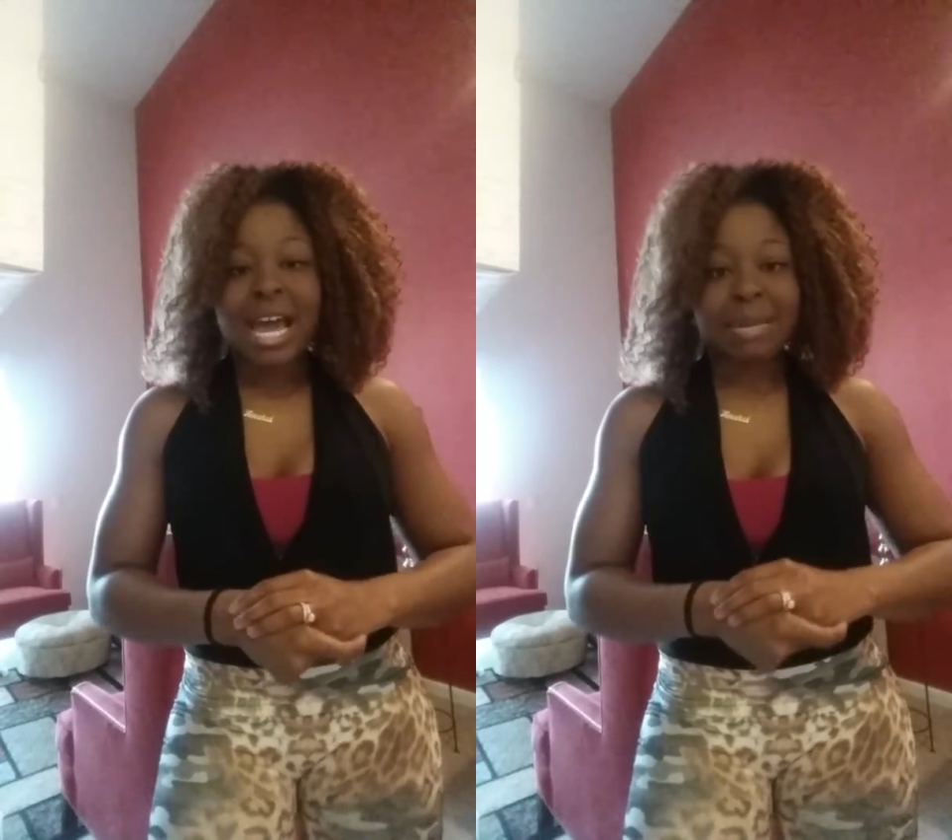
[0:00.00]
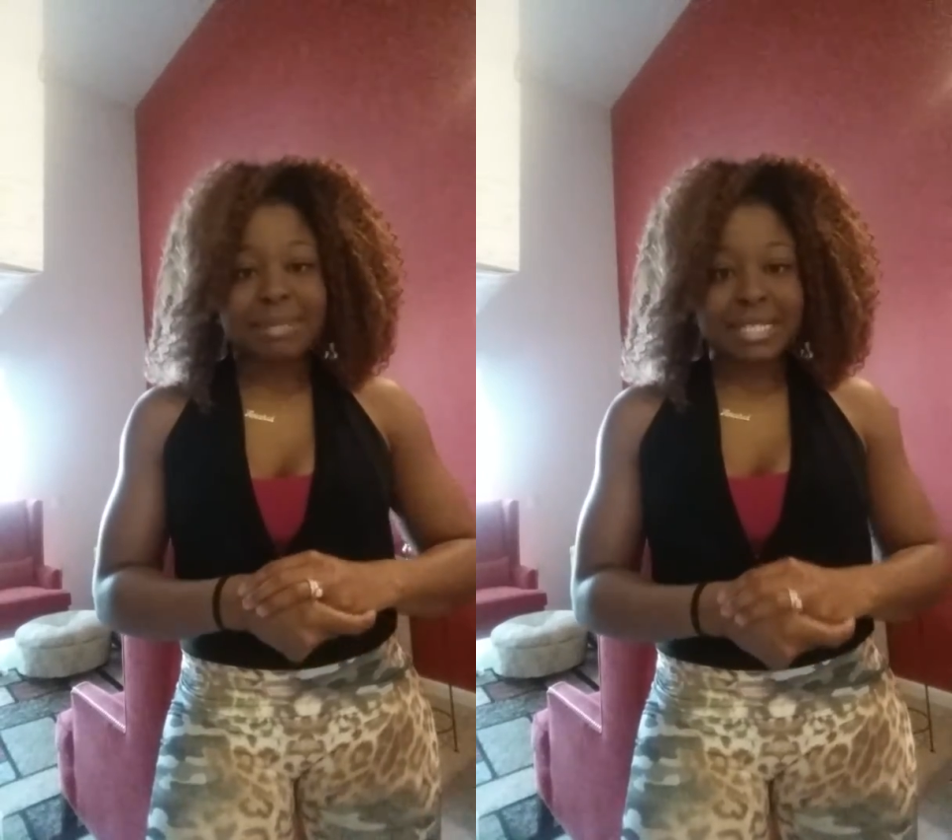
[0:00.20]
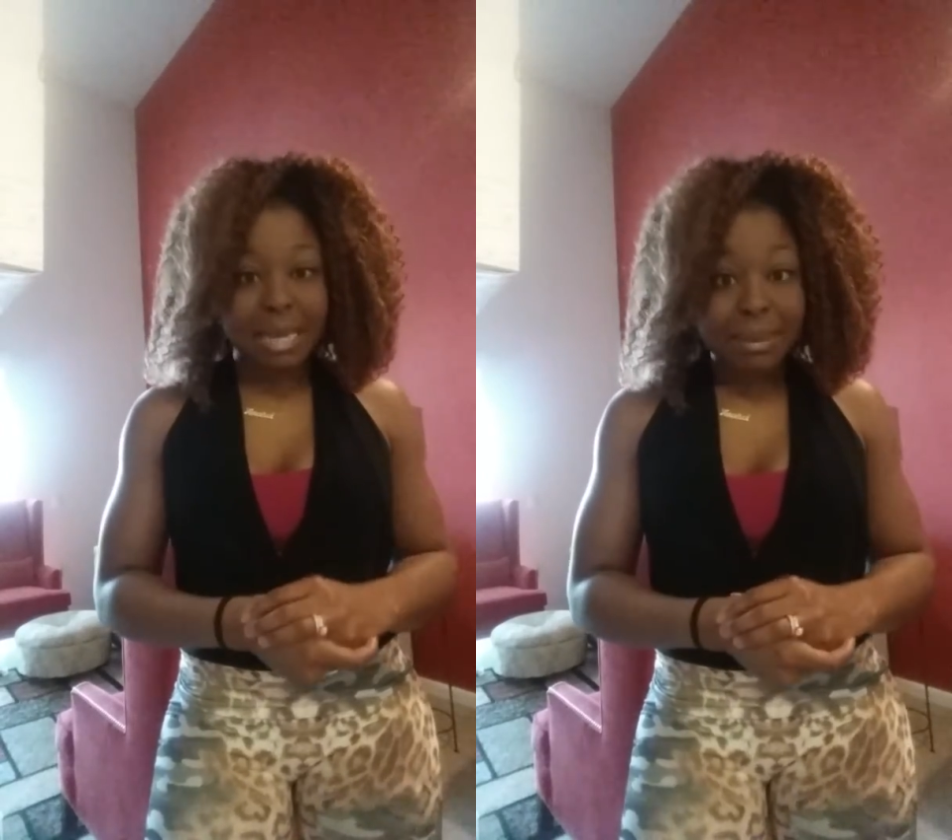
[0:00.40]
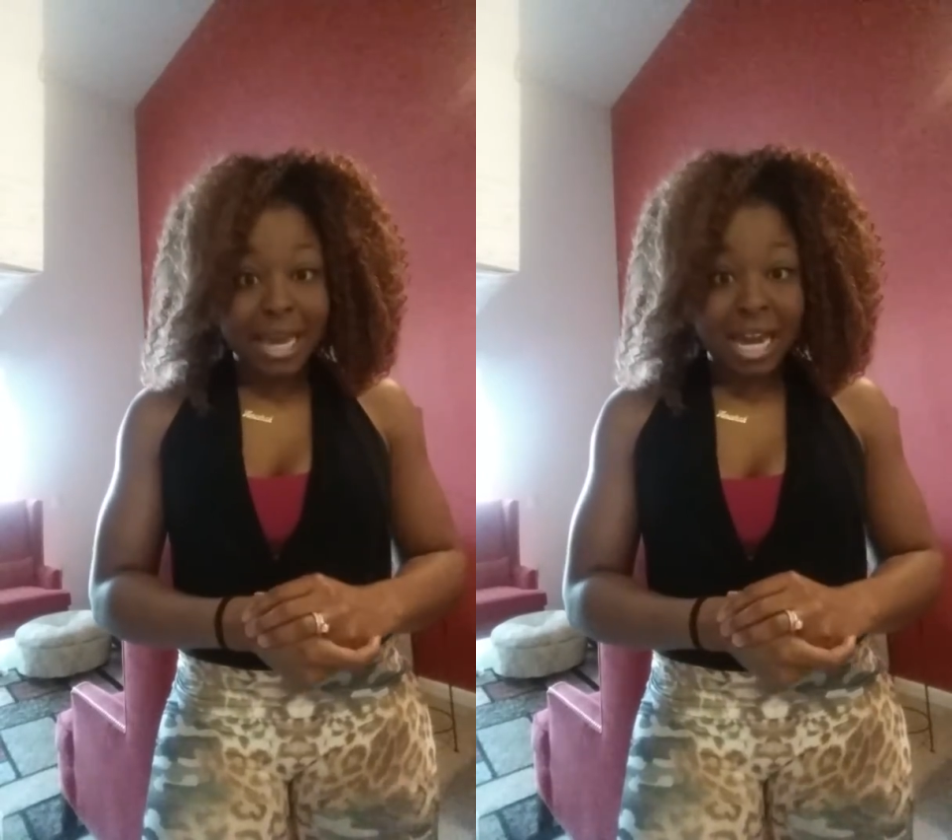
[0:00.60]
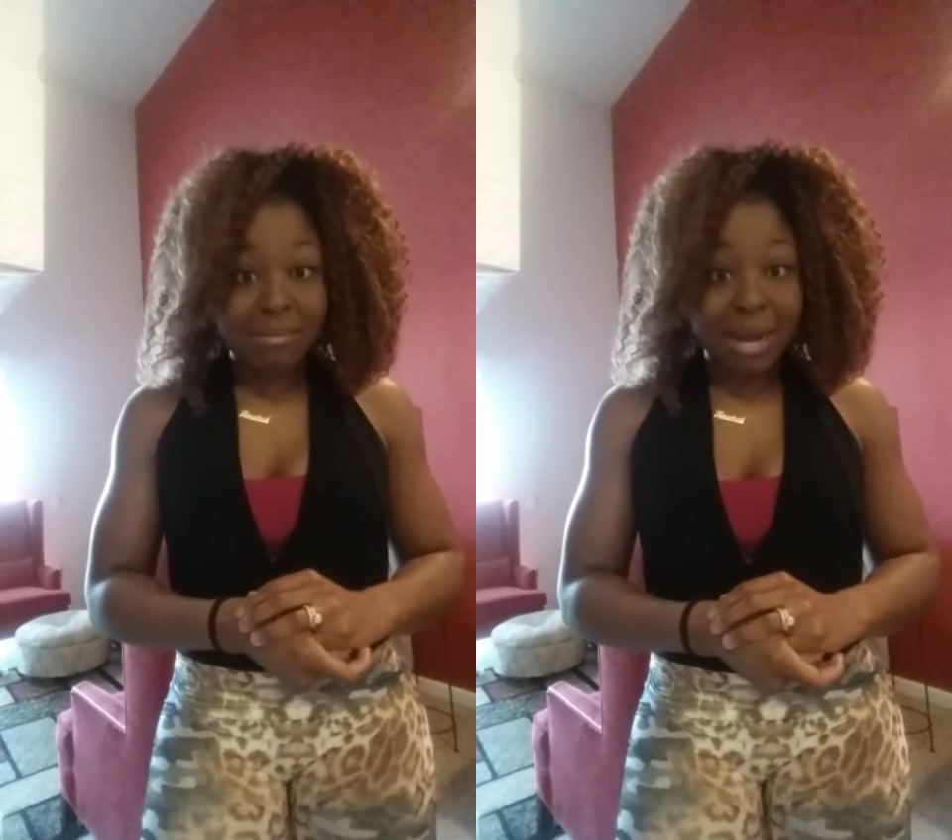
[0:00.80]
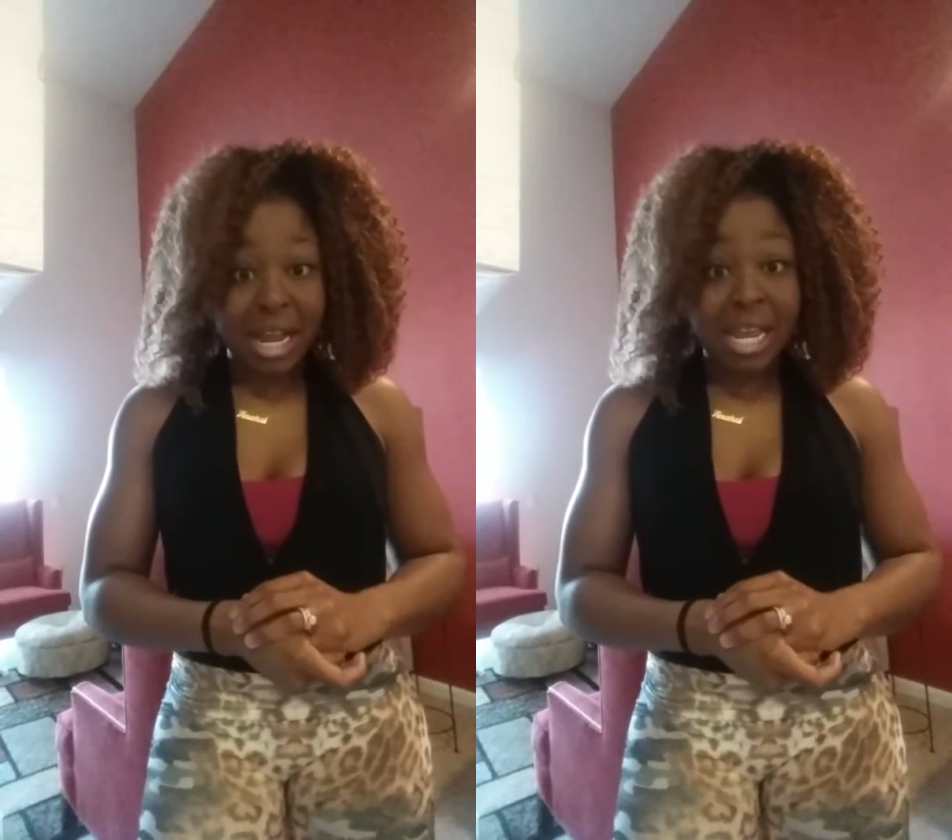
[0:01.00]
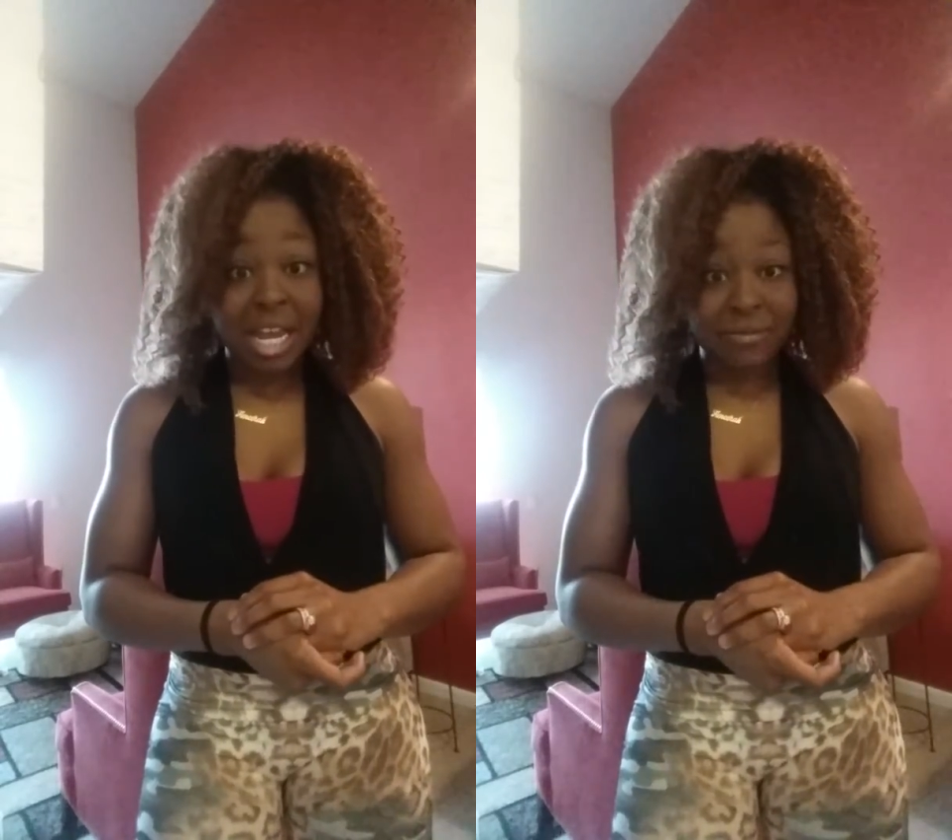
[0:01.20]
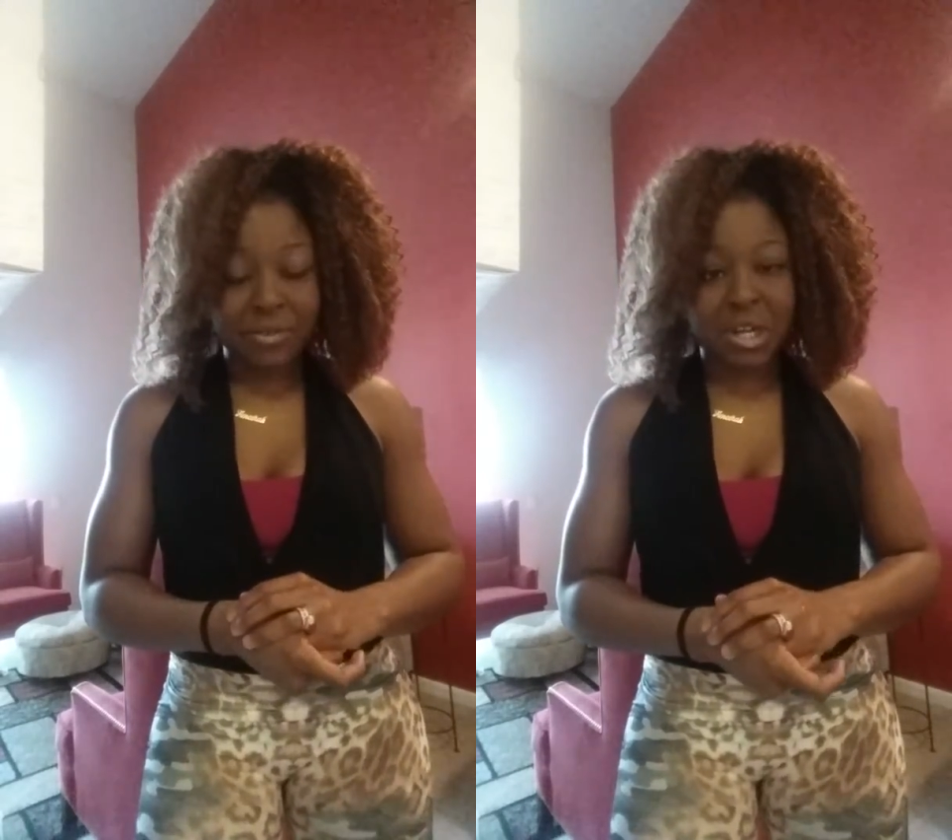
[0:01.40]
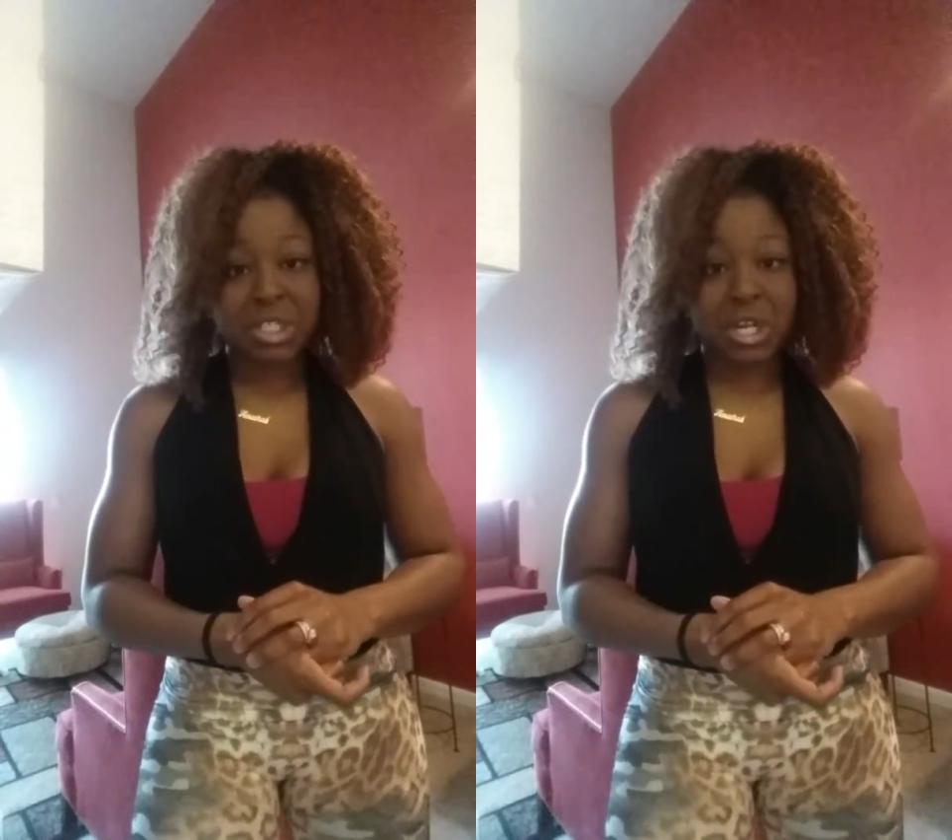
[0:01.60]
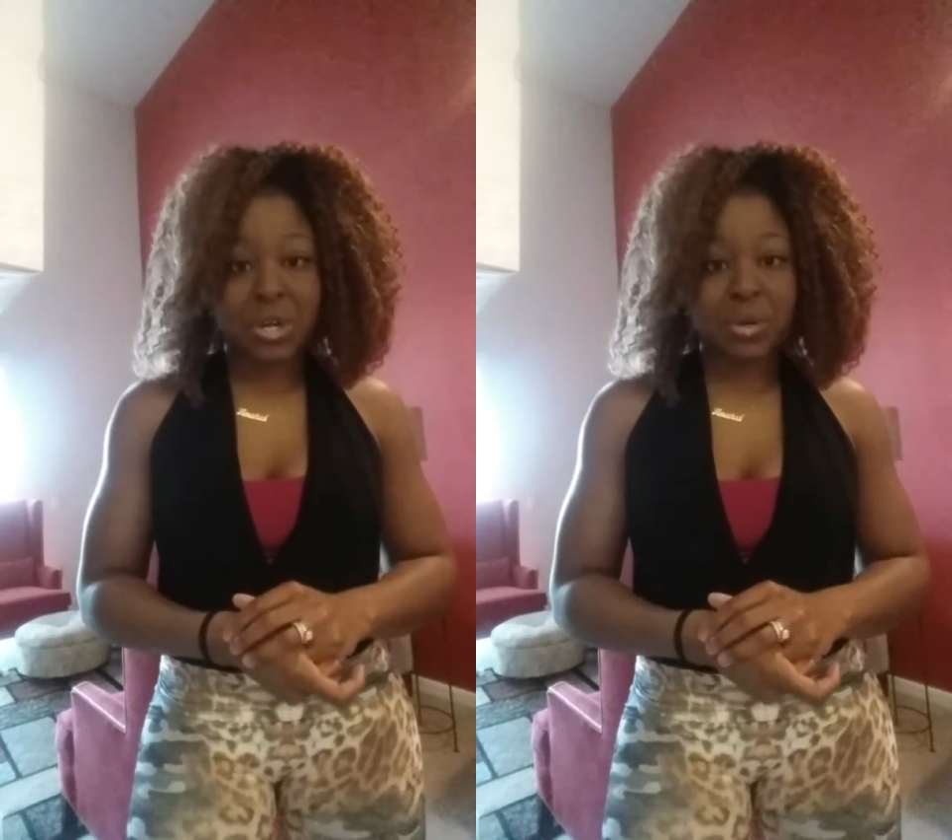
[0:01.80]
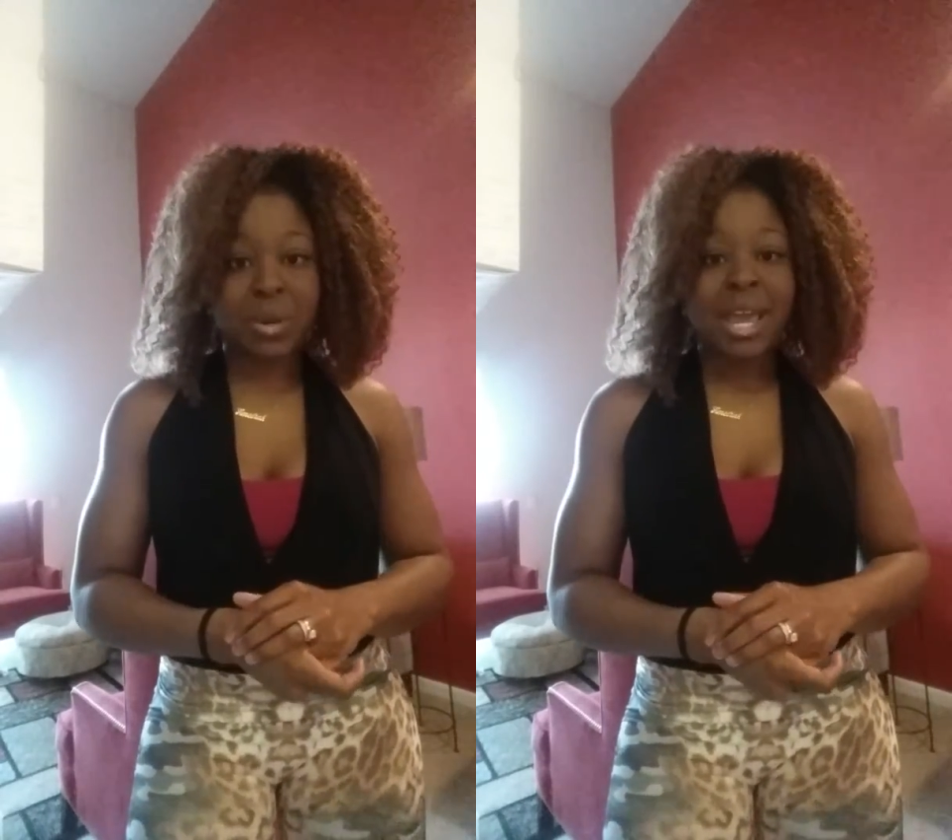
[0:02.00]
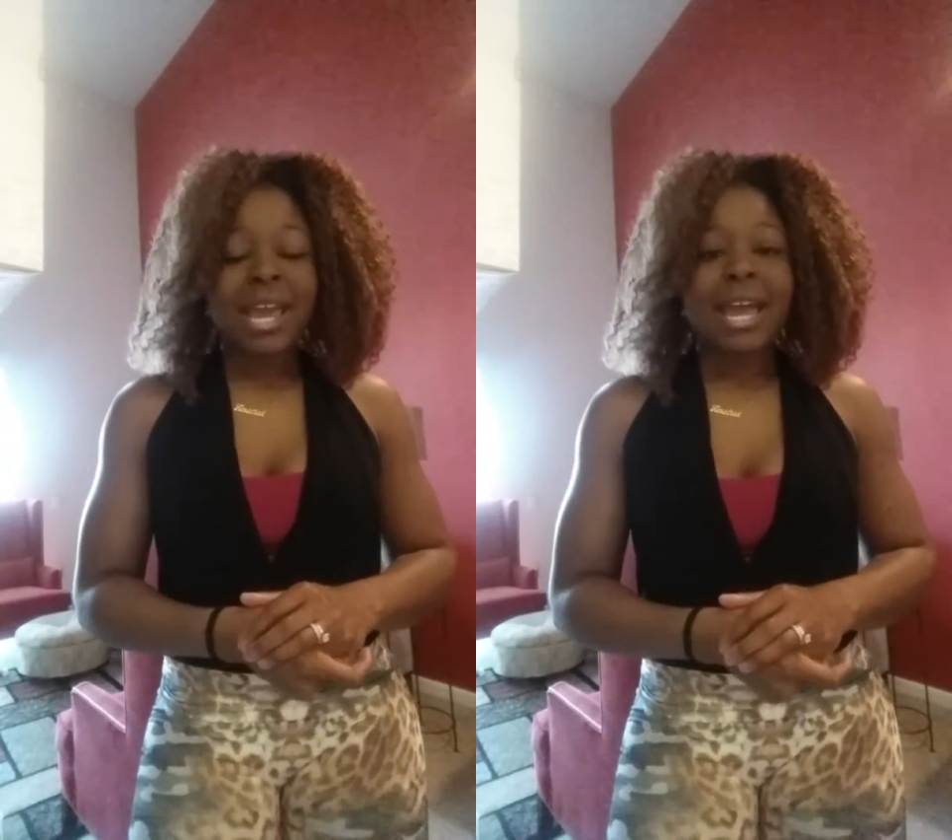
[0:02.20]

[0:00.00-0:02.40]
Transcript: I'm stepping out of my comfort zone